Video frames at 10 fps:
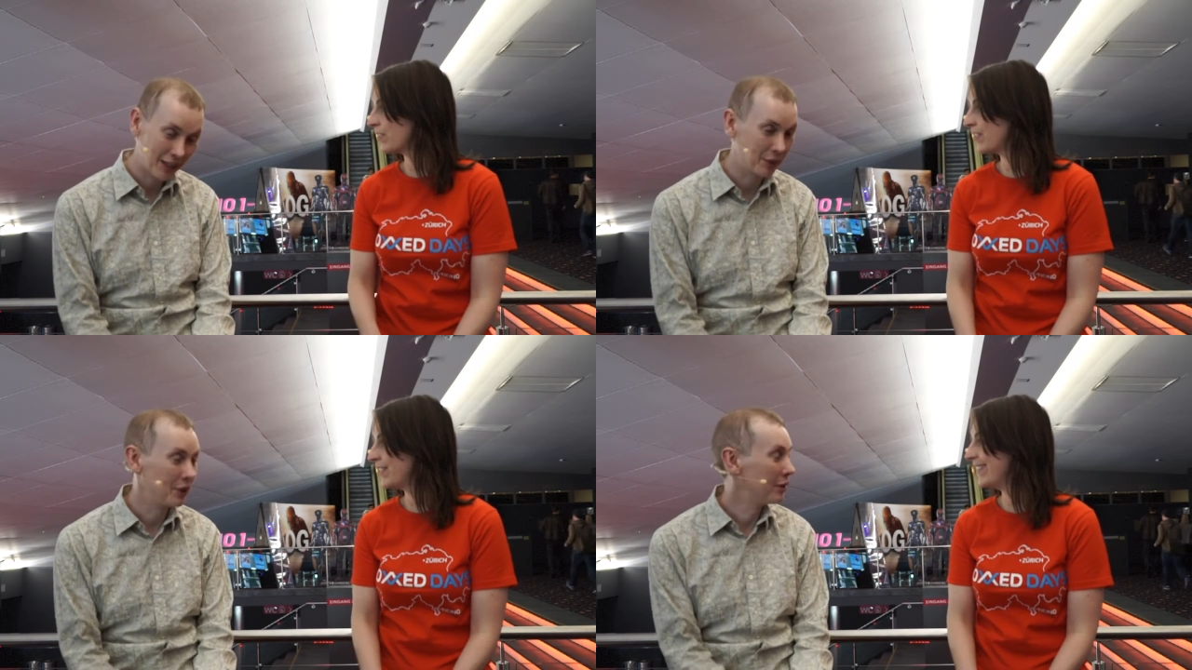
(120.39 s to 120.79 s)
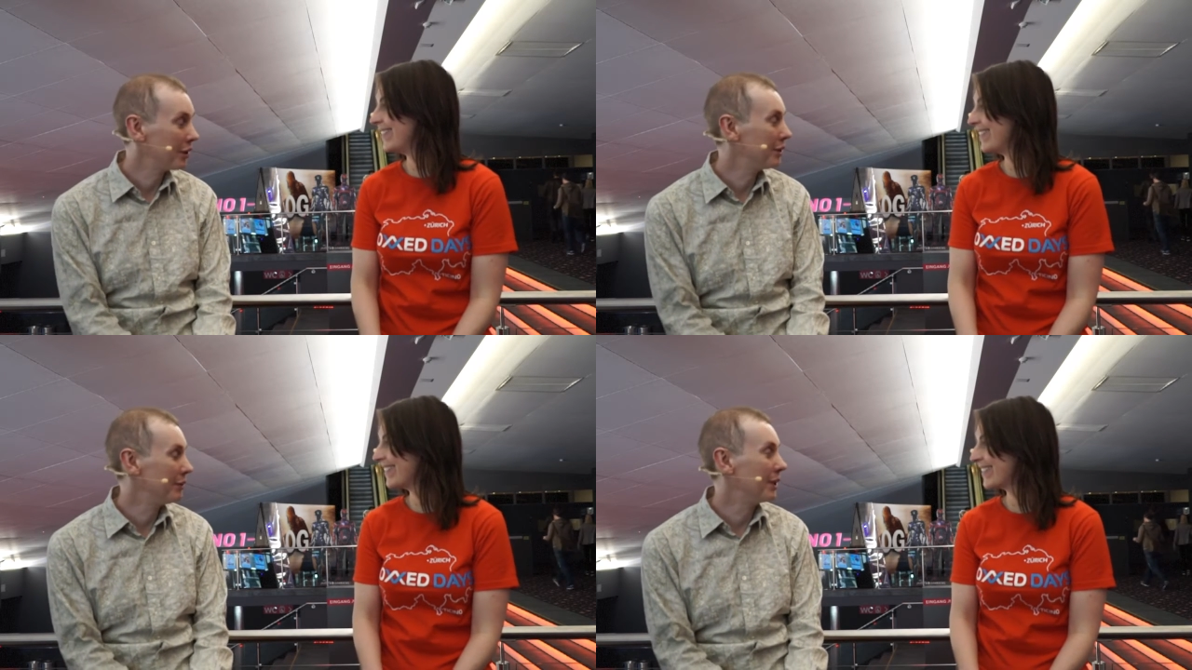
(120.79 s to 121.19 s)
Speaker 1: It's what you
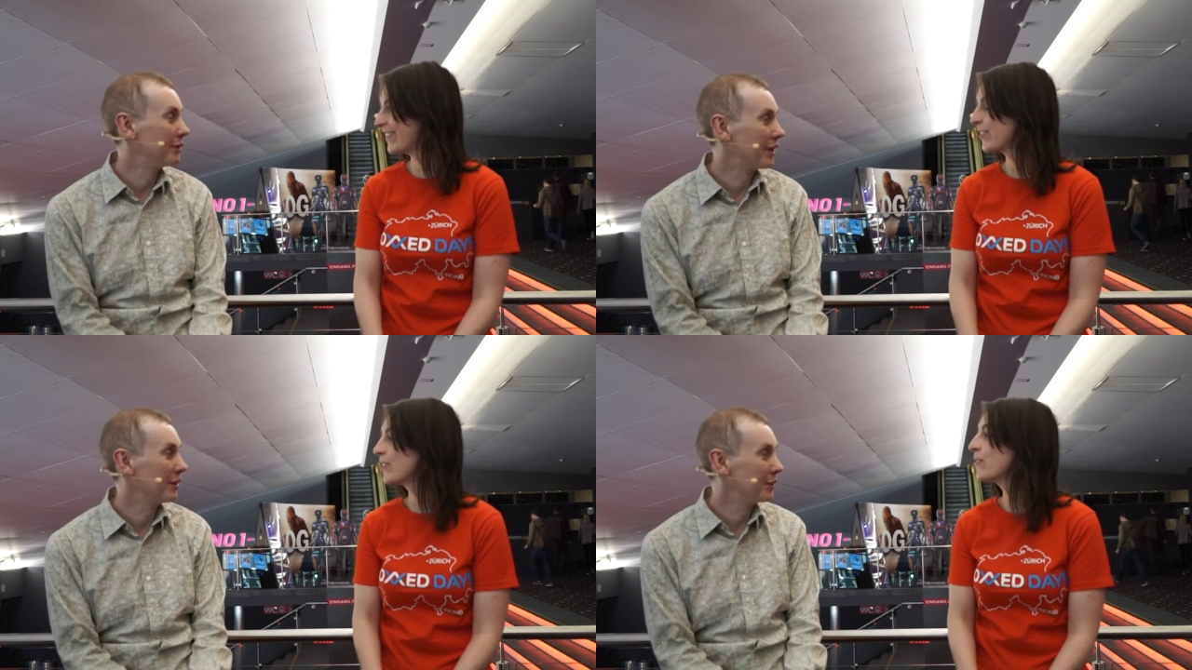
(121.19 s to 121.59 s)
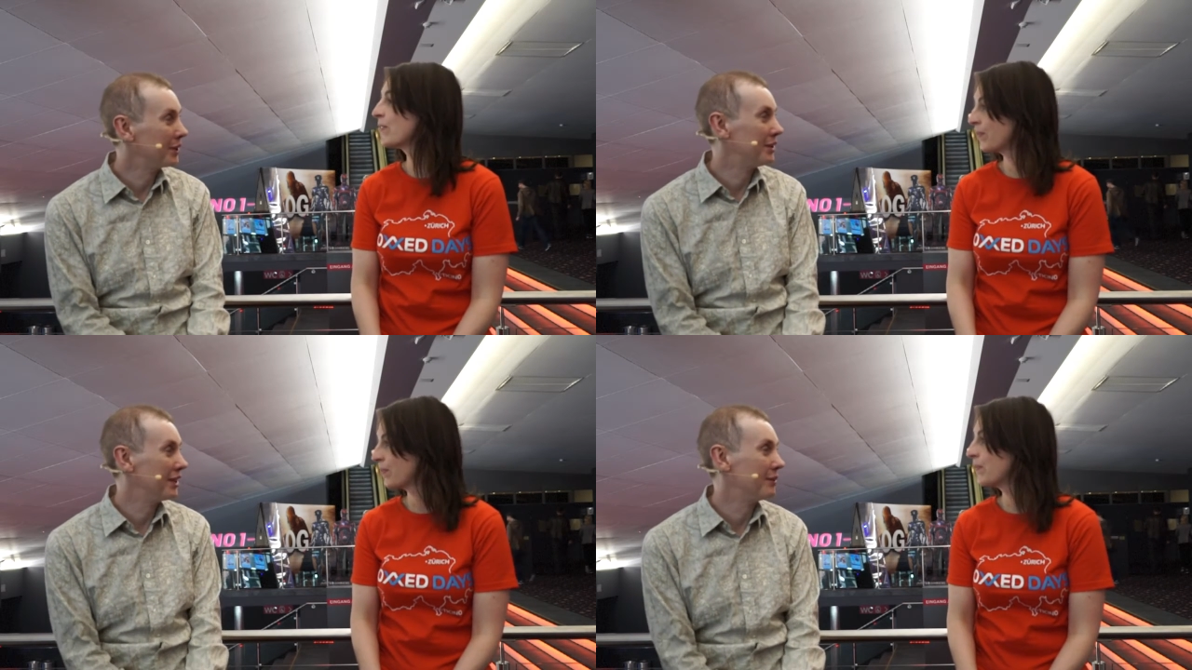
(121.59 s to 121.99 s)
thought you wrote rather than
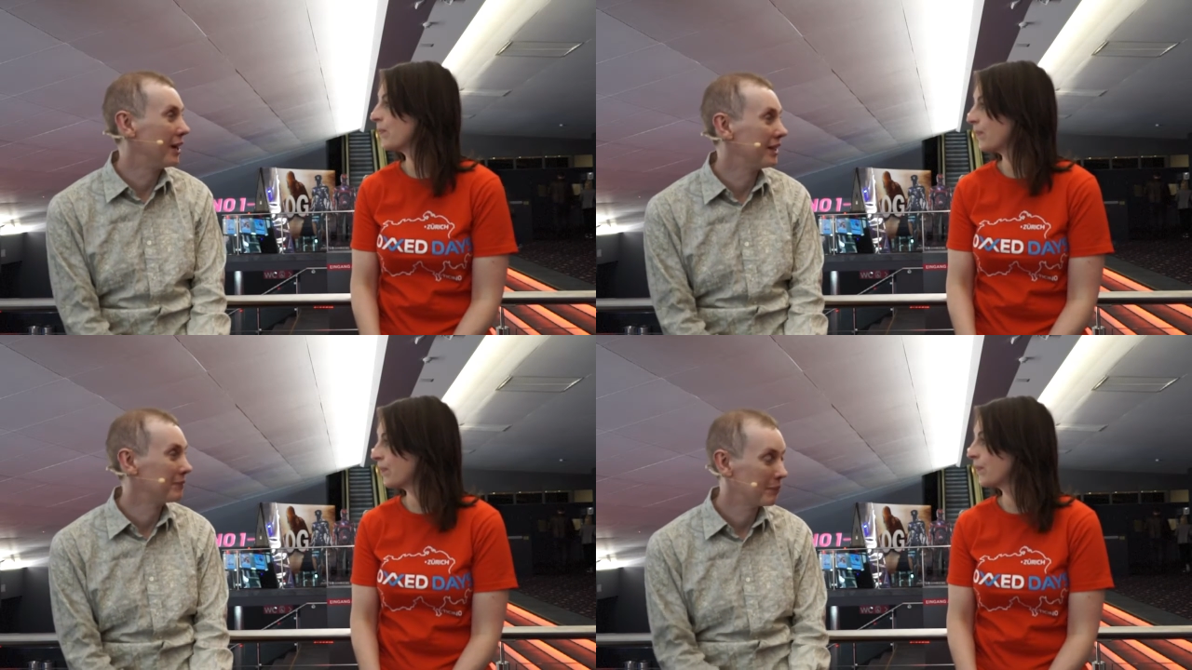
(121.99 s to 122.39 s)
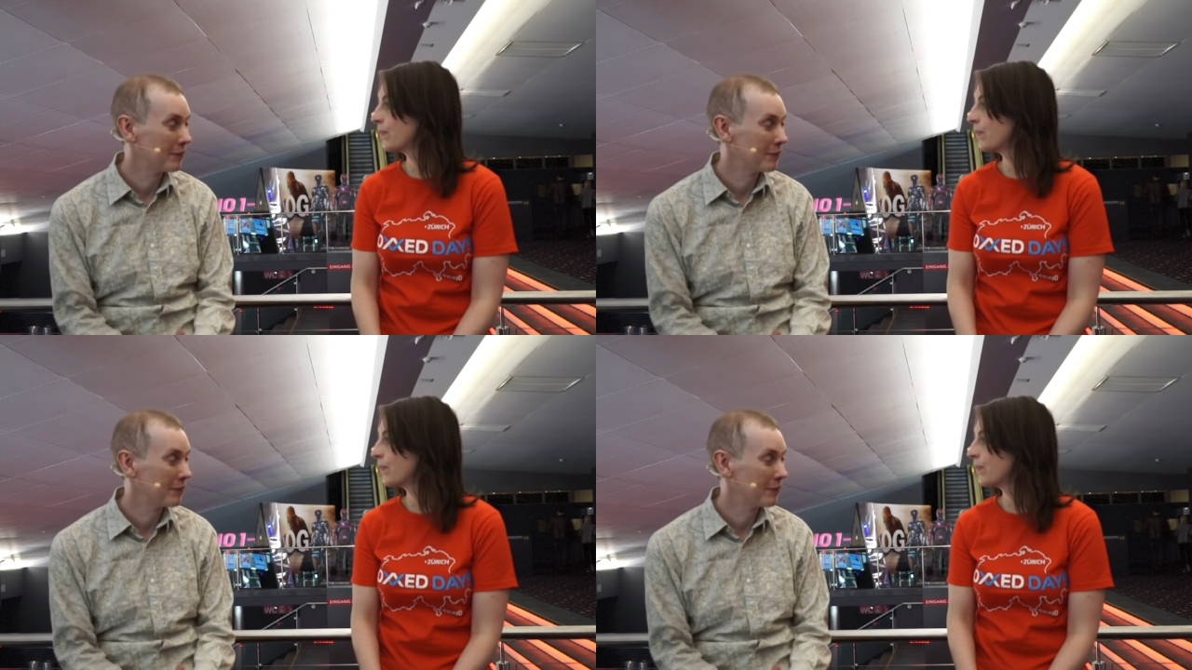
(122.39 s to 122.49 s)
what you did write.